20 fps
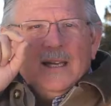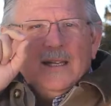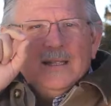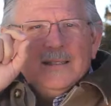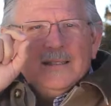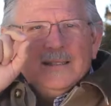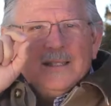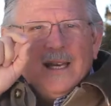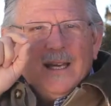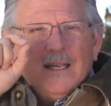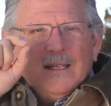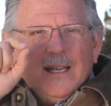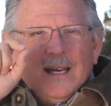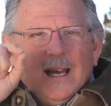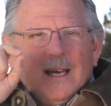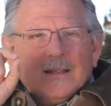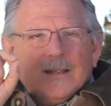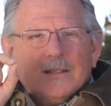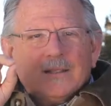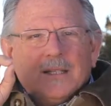inside
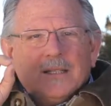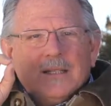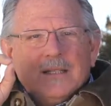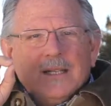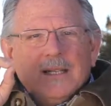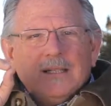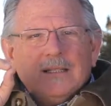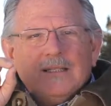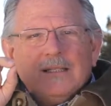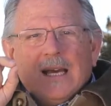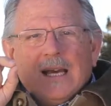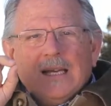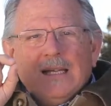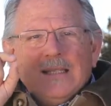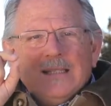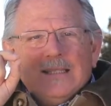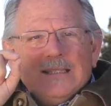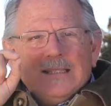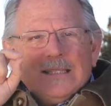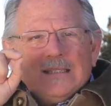that, there's a little tiny
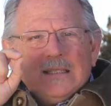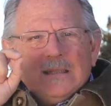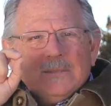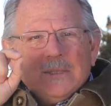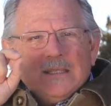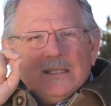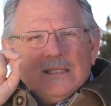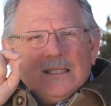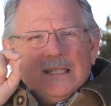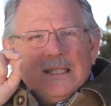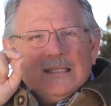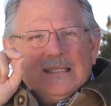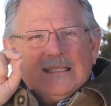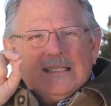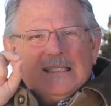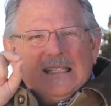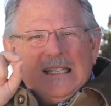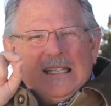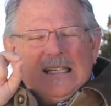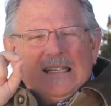sesame
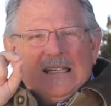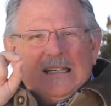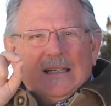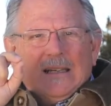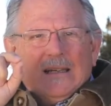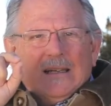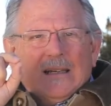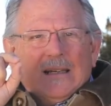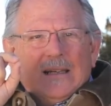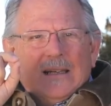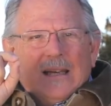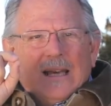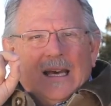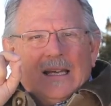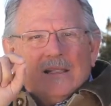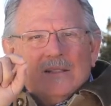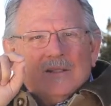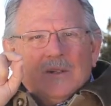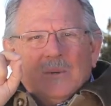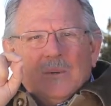seed. I
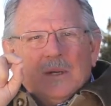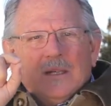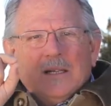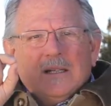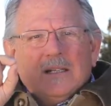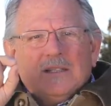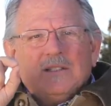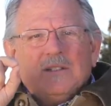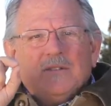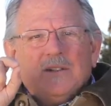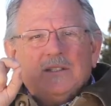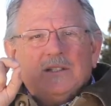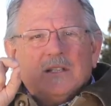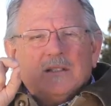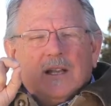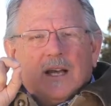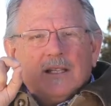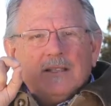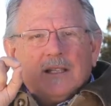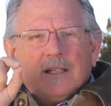don't know what it is
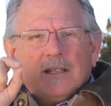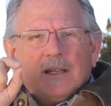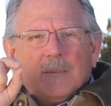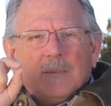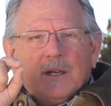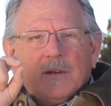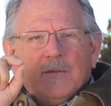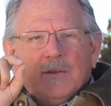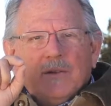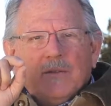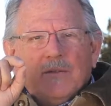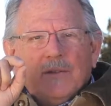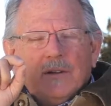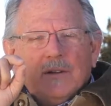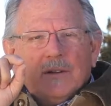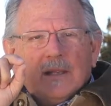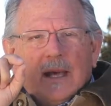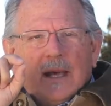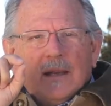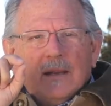physiologically, but if you
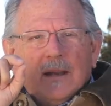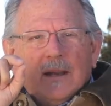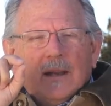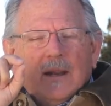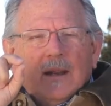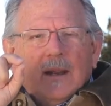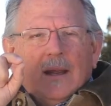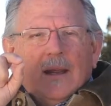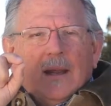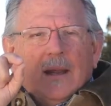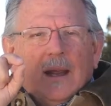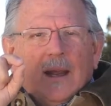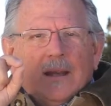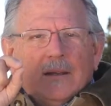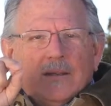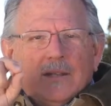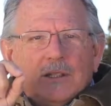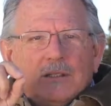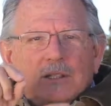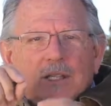feel that
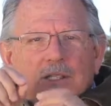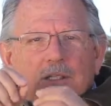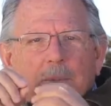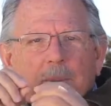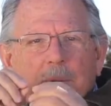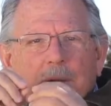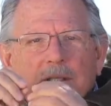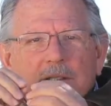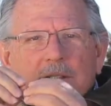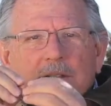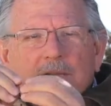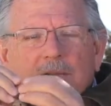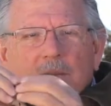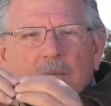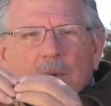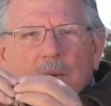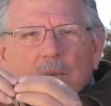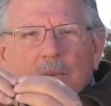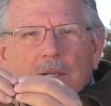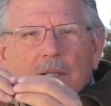and just experience it for a
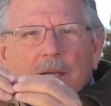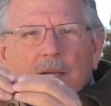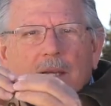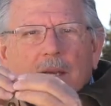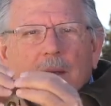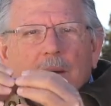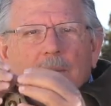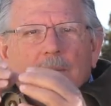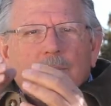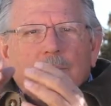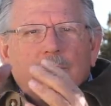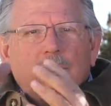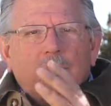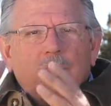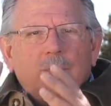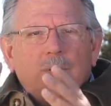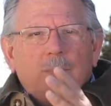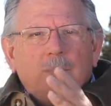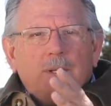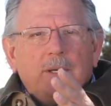moment, it
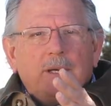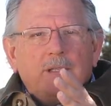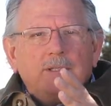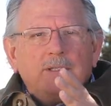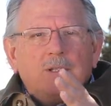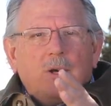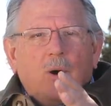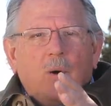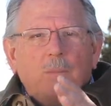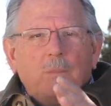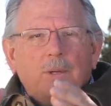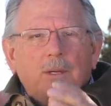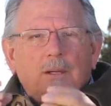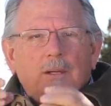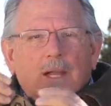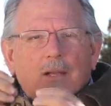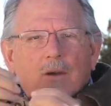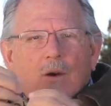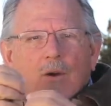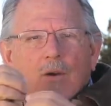begins to open,
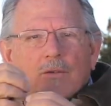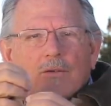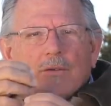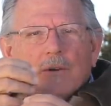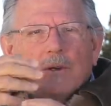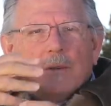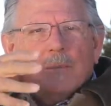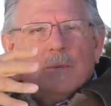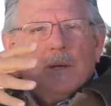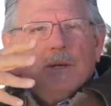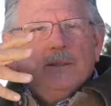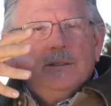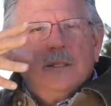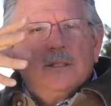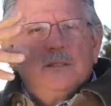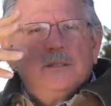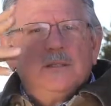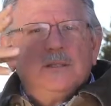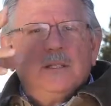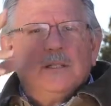and then the whole vertebrae
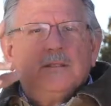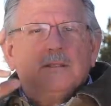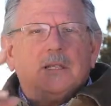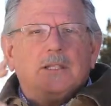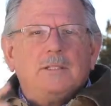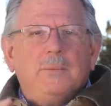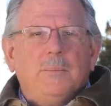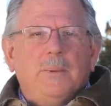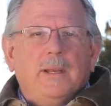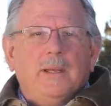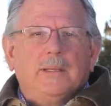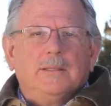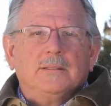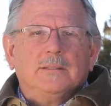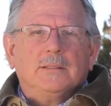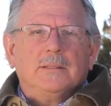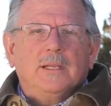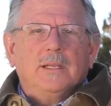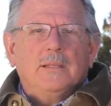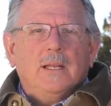just
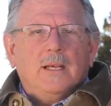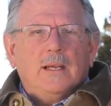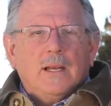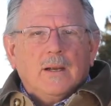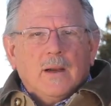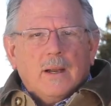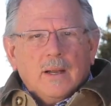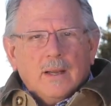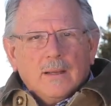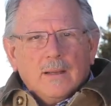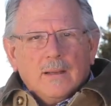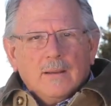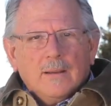expands in that area.